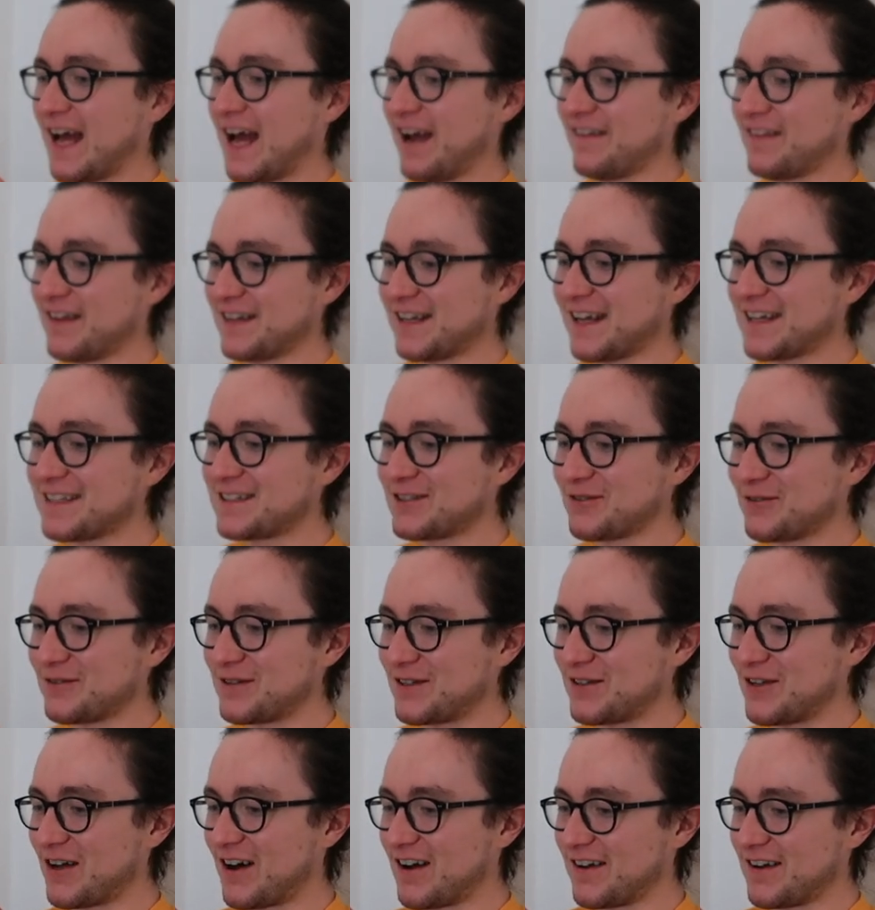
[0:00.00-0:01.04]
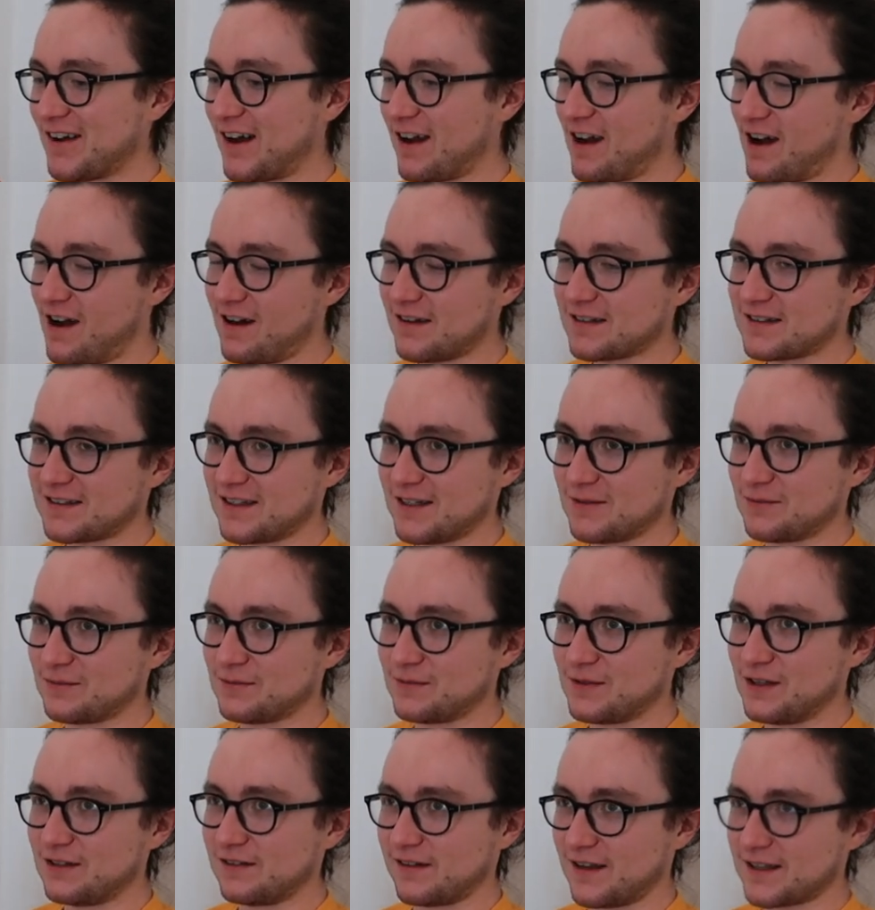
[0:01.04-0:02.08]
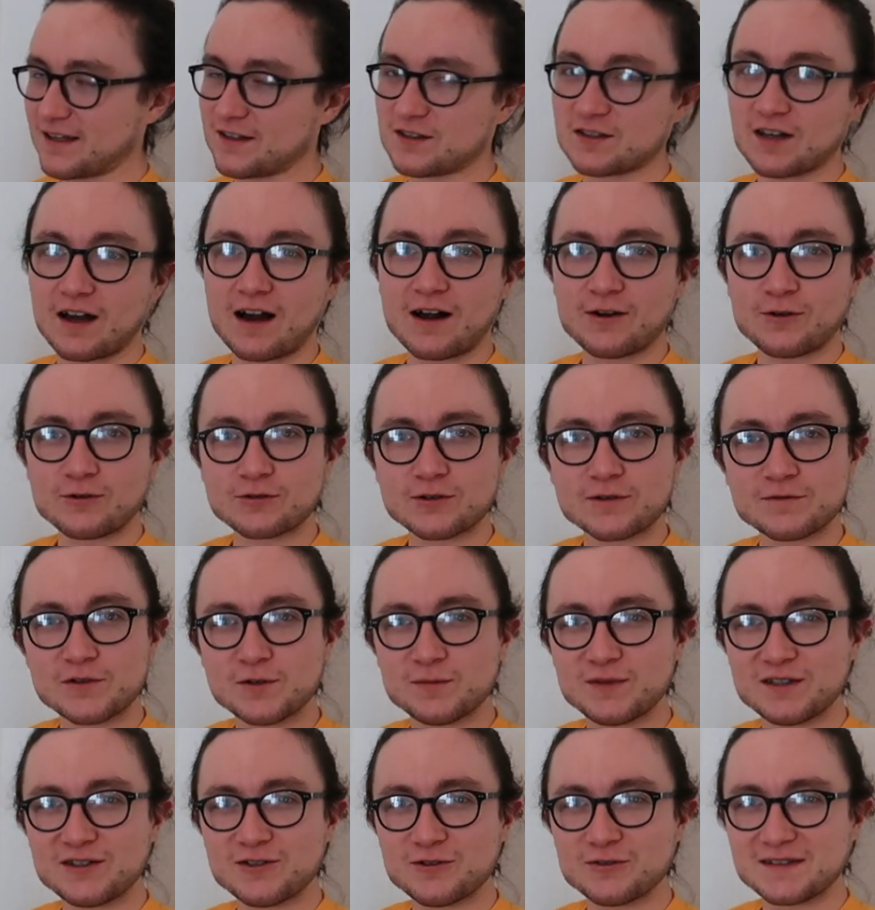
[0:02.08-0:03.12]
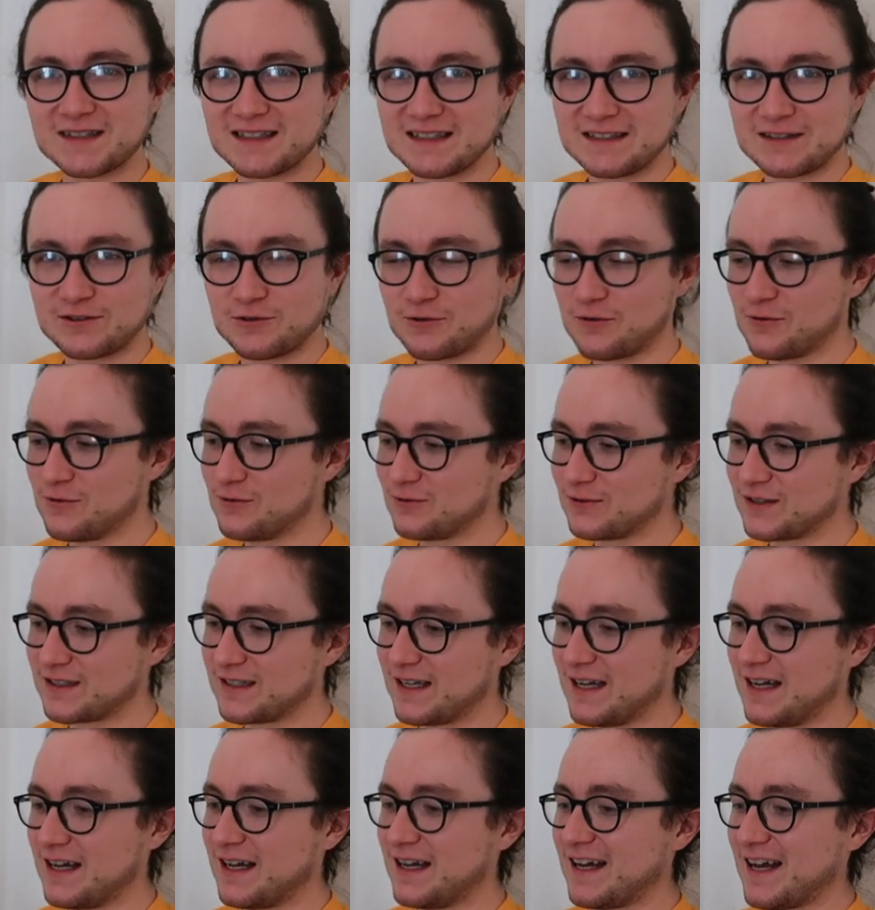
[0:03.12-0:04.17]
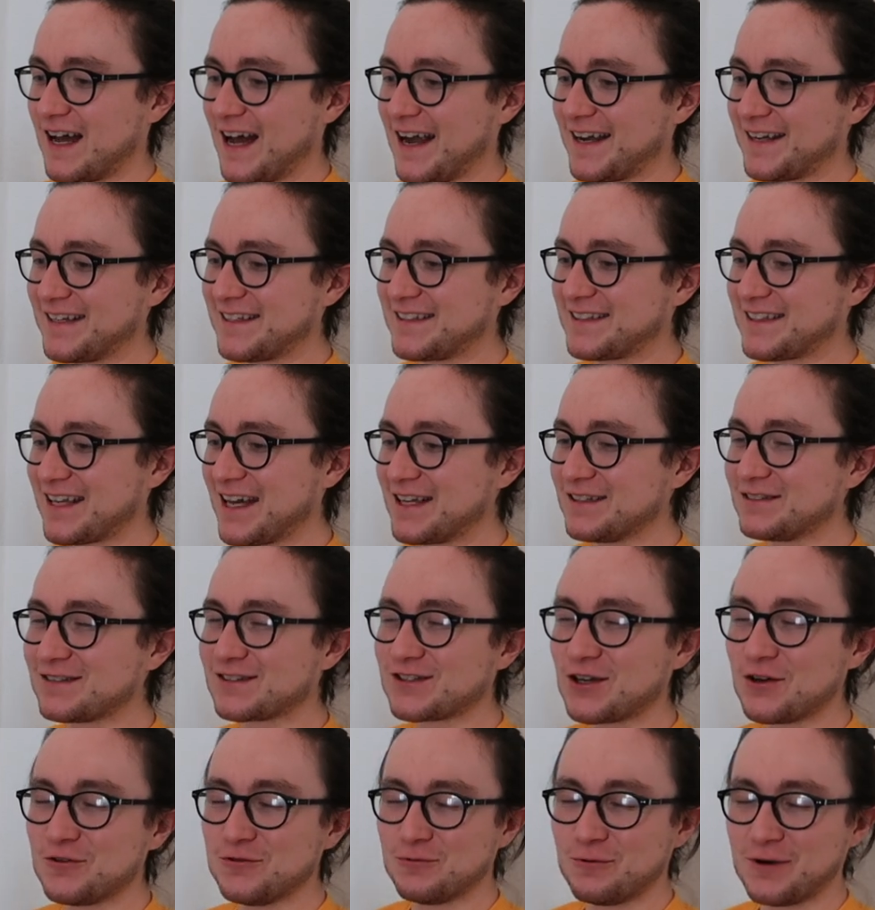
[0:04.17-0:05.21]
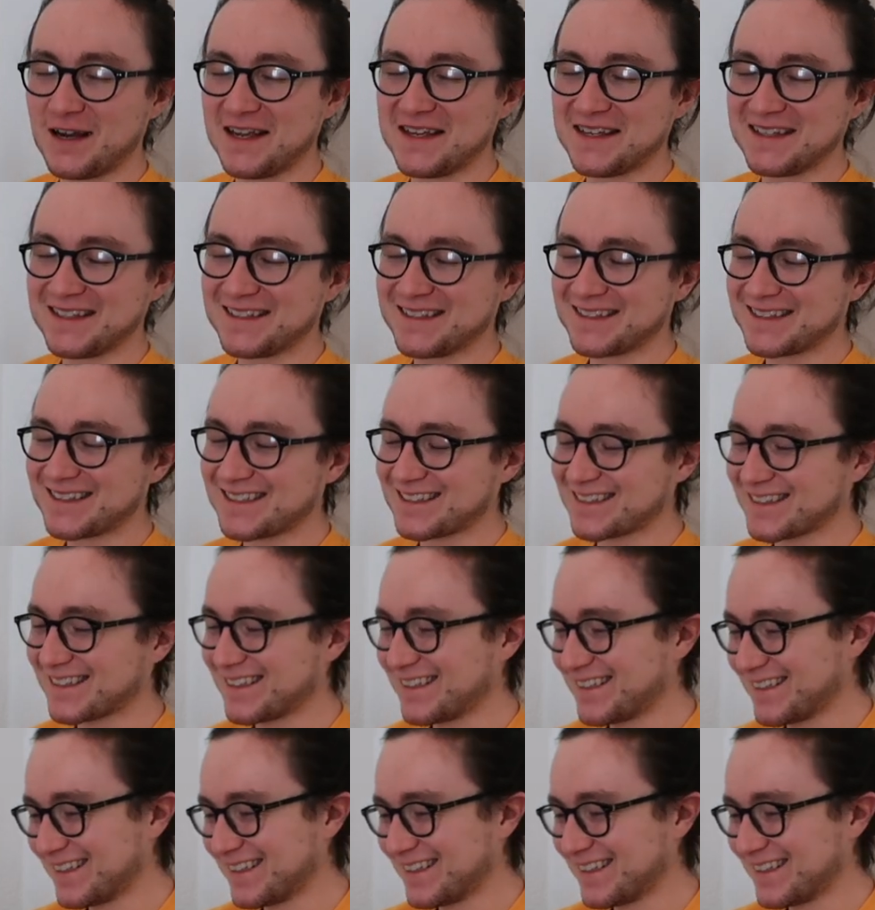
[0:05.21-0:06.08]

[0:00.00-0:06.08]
And then later in the night, I asked him, like, so how long have you been doing these tours? And he said two weeks.